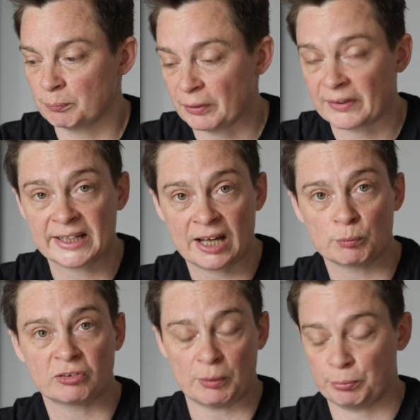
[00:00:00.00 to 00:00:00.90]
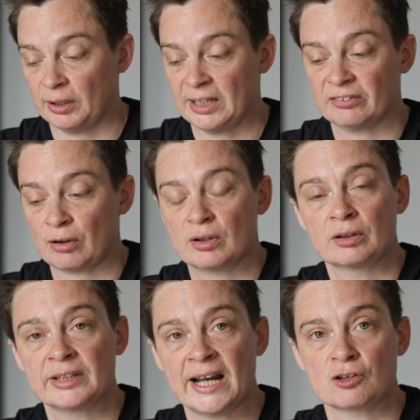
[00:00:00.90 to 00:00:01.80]
But they come separately, so
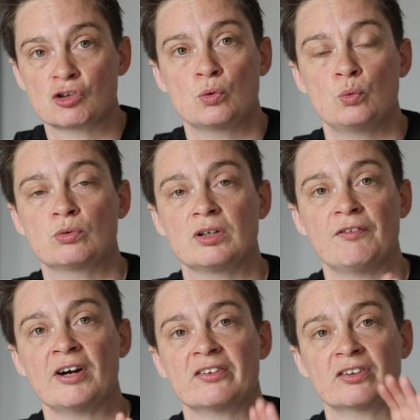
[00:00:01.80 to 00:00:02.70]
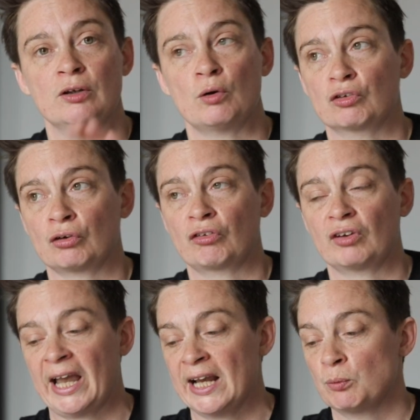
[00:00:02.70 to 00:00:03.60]
the actual device that locks onto
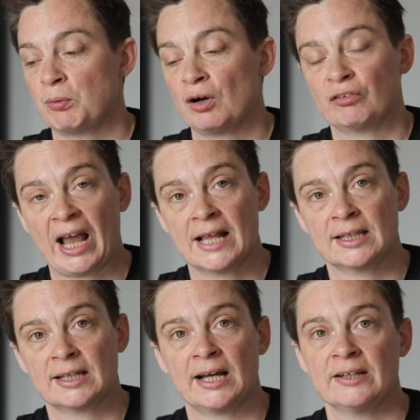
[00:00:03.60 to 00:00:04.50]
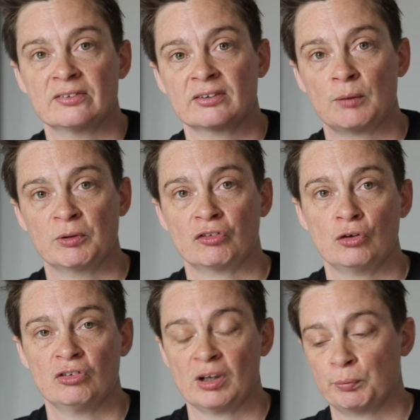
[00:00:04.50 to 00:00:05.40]
the handlebars and the case come as
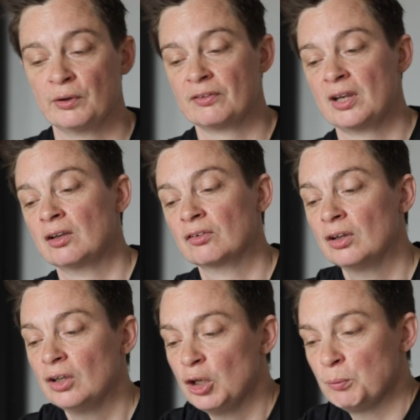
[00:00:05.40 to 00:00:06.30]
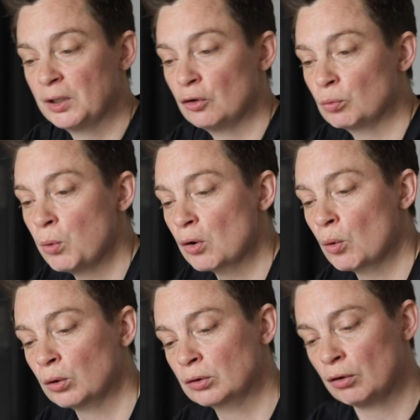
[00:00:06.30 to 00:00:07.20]
two separate things, because what
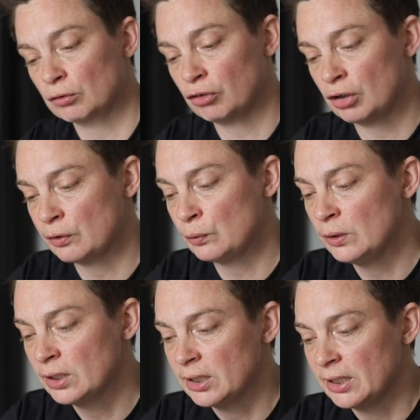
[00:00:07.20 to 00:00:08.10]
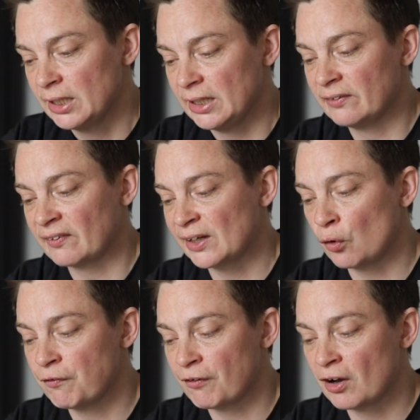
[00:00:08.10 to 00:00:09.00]
Quad Lock do is they
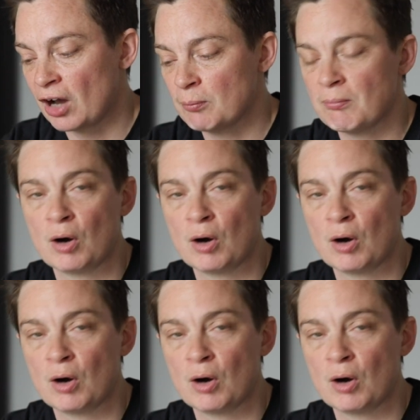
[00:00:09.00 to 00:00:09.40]
offer a